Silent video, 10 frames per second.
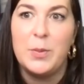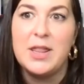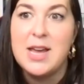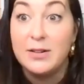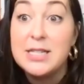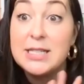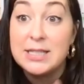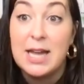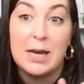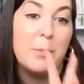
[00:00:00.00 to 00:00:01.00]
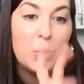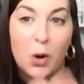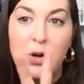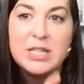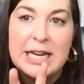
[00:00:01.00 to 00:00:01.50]
but there is this like a
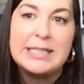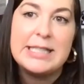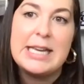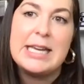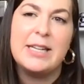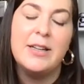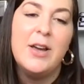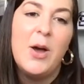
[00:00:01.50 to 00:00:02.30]
protest scene